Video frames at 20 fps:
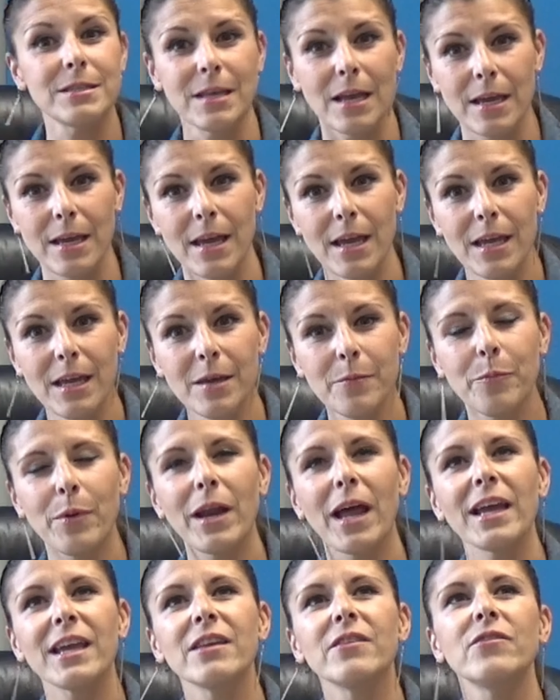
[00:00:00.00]
singing,
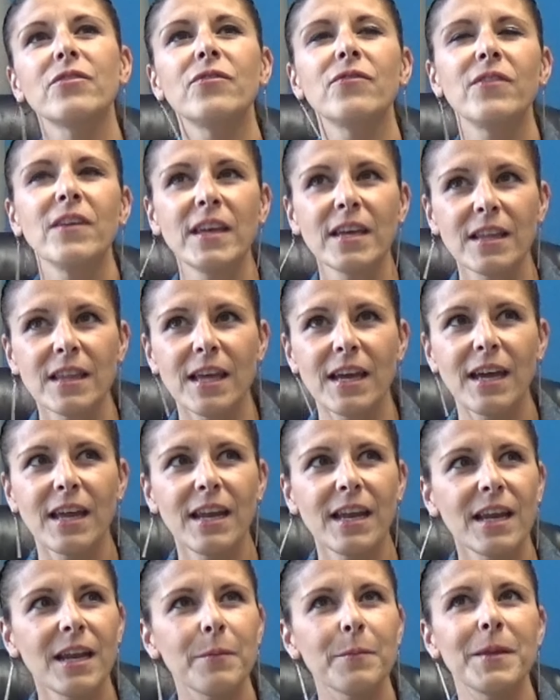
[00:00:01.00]
but I can feel it.
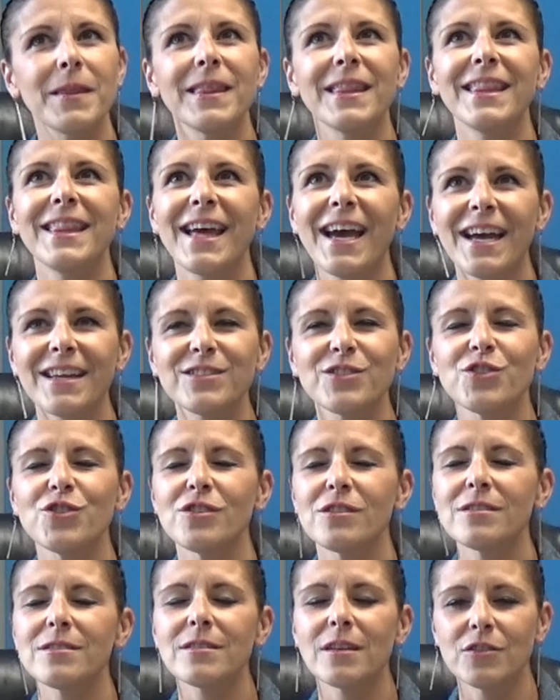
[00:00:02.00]
And I mean, that's
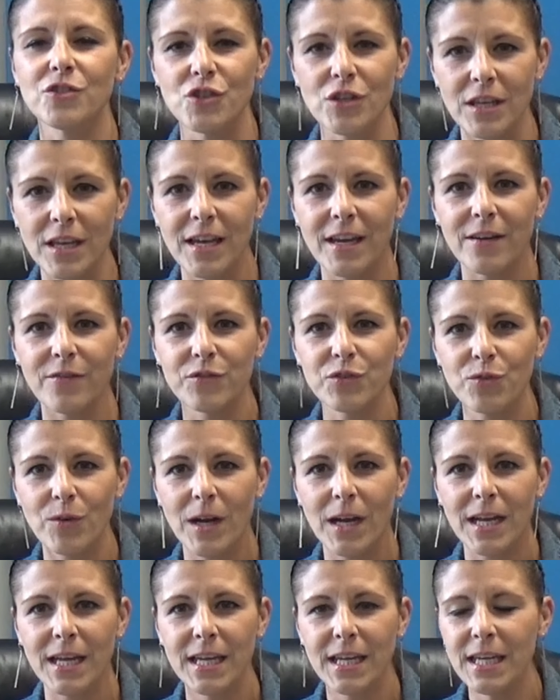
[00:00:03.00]
just such a gift,
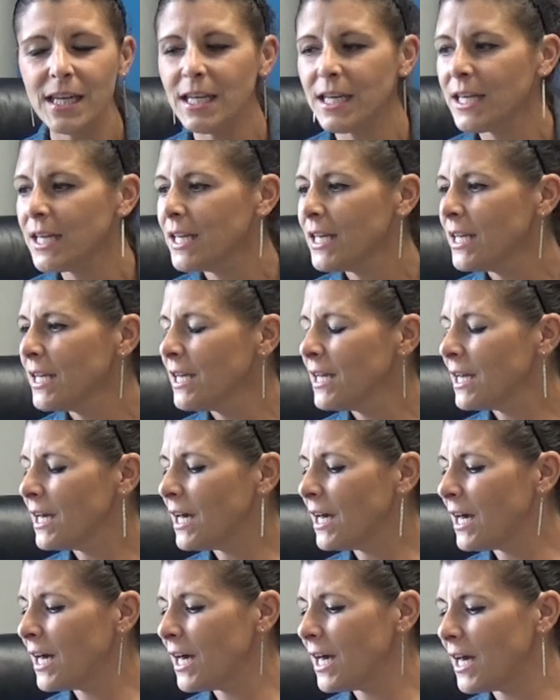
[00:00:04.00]
right?
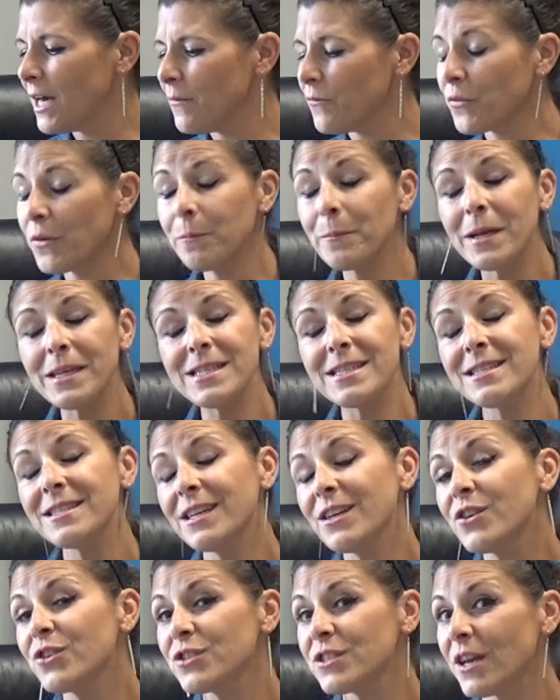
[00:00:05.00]
Um, from my
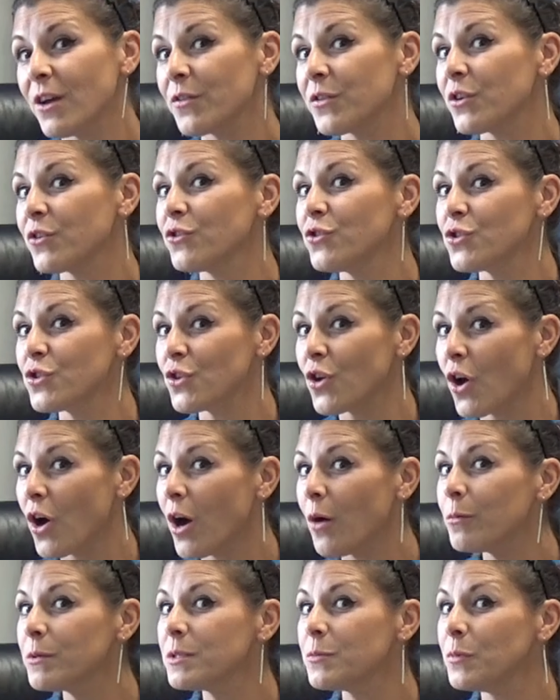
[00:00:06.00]
singers out there, you should
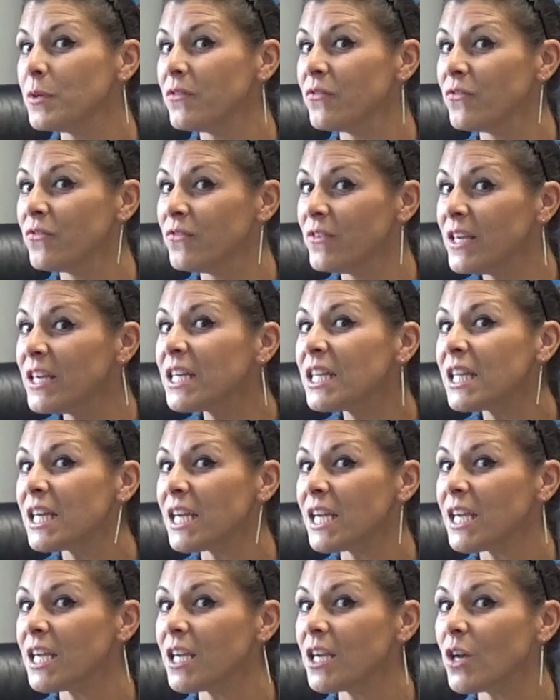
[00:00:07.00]
always be
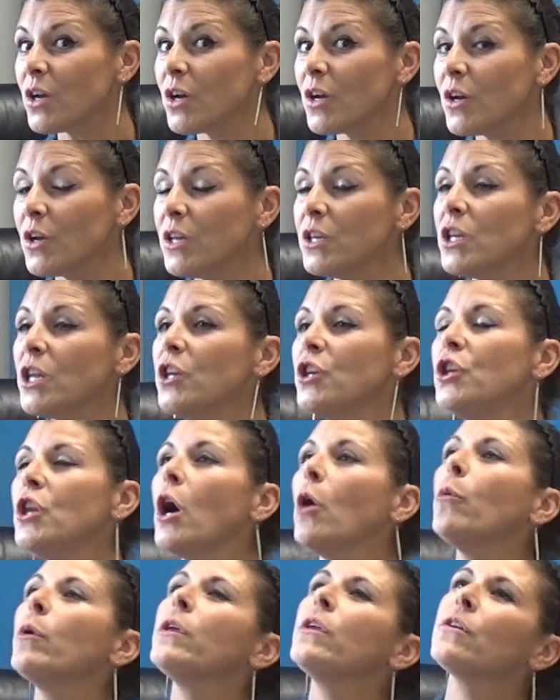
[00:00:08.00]
feeling and, and
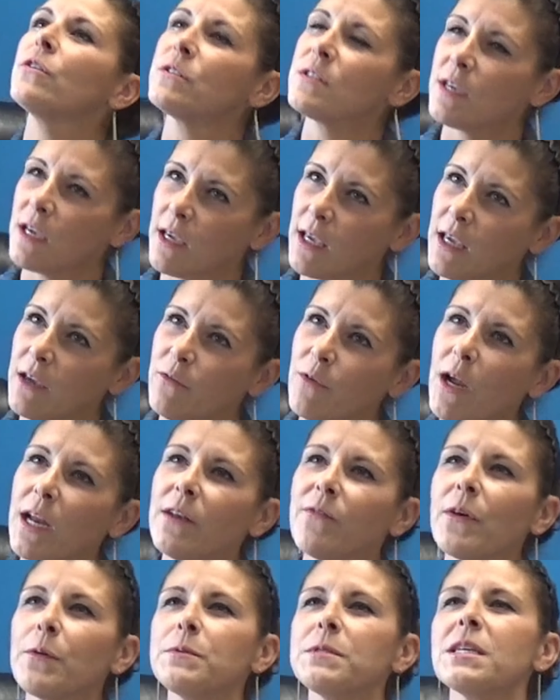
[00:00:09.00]
know what you're singing, right?
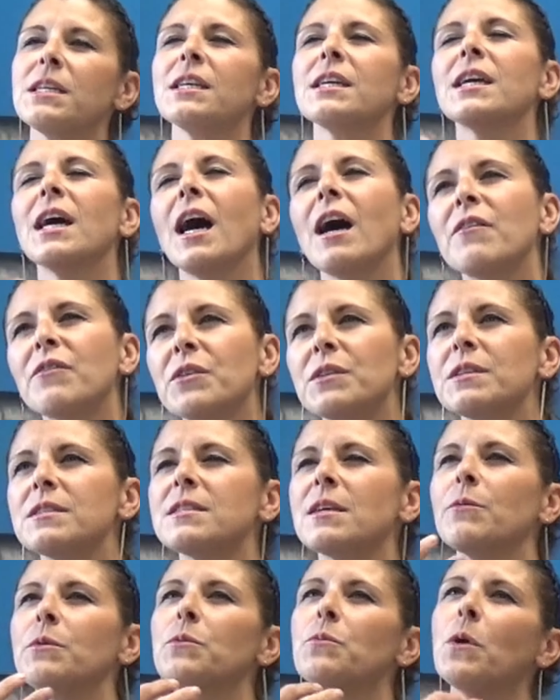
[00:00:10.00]
If I was going to cover
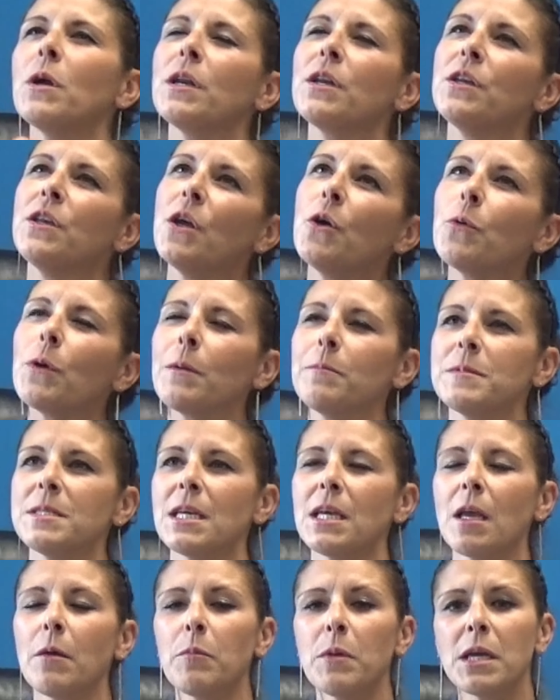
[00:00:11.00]
this, I would want to know what I'm
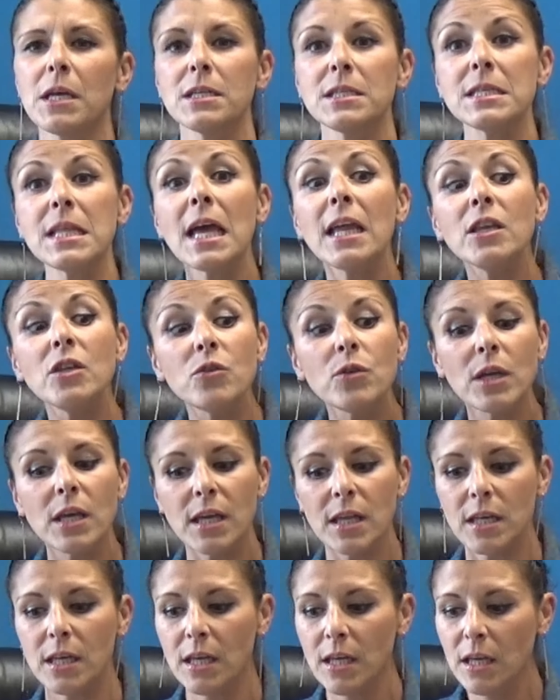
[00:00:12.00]
singing because then you
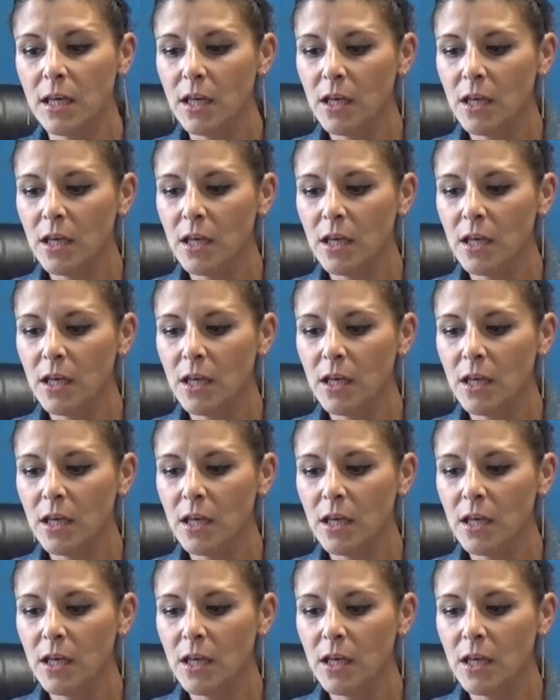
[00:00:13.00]
can,